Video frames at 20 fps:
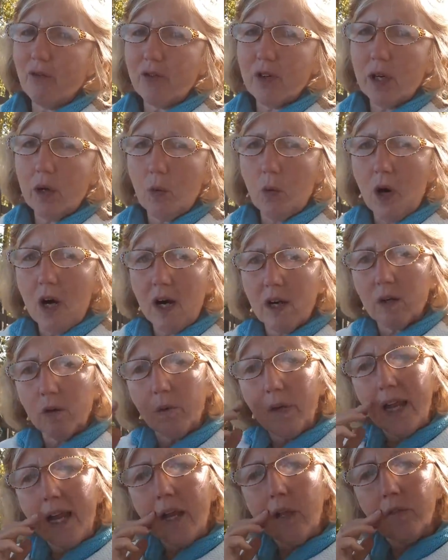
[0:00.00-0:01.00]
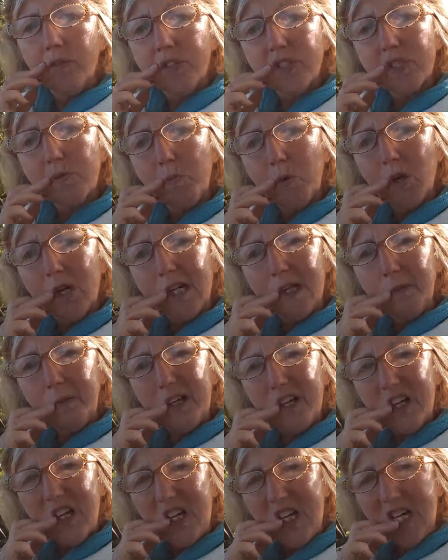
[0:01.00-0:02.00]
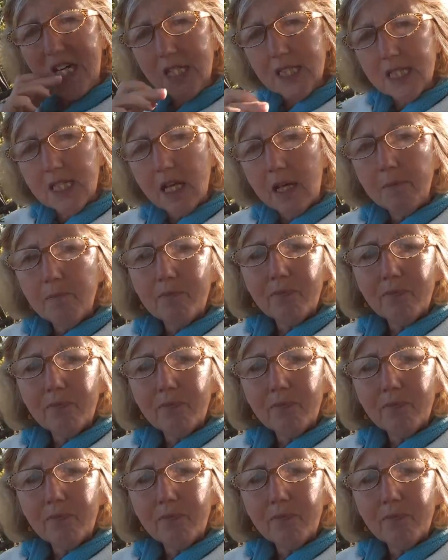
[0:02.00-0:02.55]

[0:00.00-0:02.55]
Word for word: for a walk around this morning because